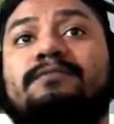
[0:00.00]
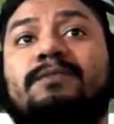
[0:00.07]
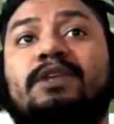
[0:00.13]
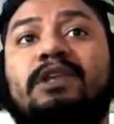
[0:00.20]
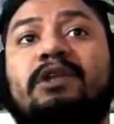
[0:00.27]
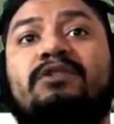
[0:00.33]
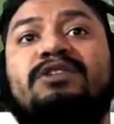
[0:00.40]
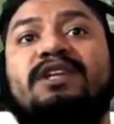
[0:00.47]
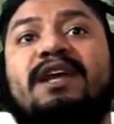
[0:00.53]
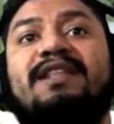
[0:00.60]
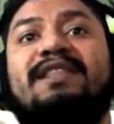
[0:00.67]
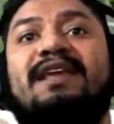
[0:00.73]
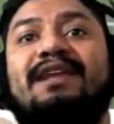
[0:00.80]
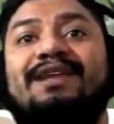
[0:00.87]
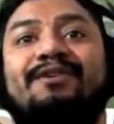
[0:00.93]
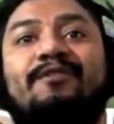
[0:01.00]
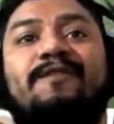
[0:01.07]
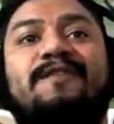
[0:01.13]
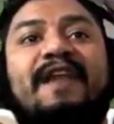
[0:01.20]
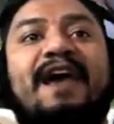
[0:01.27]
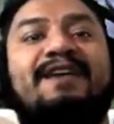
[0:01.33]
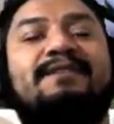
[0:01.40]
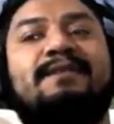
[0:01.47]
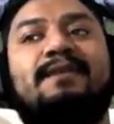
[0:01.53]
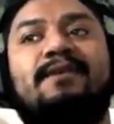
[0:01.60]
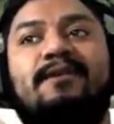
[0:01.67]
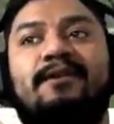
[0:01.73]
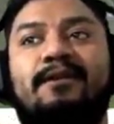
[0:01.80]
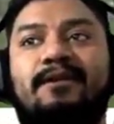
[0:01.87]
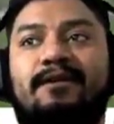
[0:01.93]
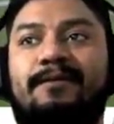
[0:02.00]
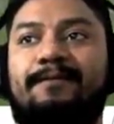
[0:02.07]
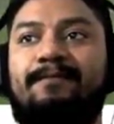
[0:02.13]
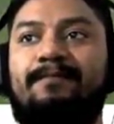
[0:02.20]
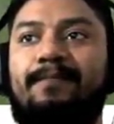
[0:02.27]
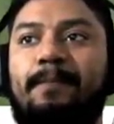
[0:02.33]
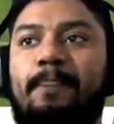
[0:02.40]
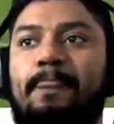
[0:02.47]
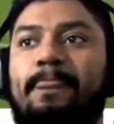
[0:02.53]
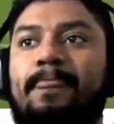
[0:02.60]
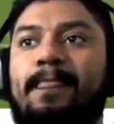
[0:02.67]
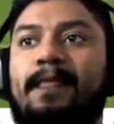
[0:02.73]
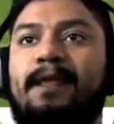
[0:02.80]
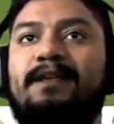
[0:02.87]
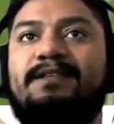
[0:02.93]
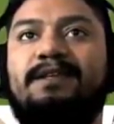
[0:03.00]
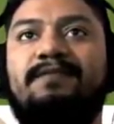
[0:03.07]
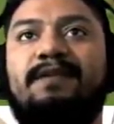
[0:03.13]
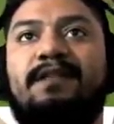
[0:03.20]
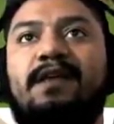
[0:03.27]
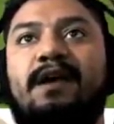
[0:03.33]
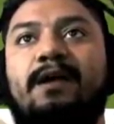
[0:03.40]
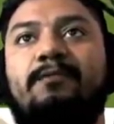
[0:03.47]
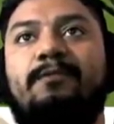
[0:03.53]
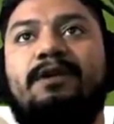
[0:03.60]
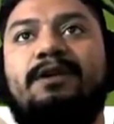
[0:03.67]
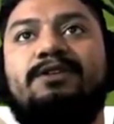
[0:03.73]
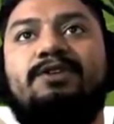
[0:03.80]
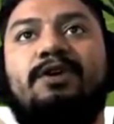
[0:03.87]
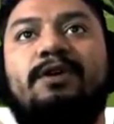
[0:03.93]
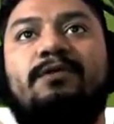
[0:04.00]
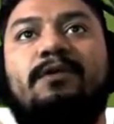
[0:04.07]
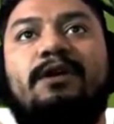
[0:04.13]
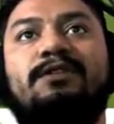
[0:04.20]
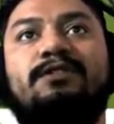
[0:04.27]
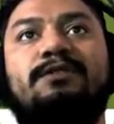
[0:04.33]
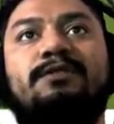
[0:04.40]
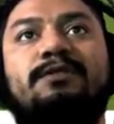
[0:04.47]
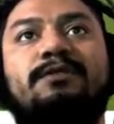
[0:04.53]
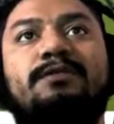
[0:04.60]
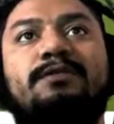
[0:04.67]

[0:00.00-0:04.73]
You know, she got that little flash in her. That's something that I really enjoy watching.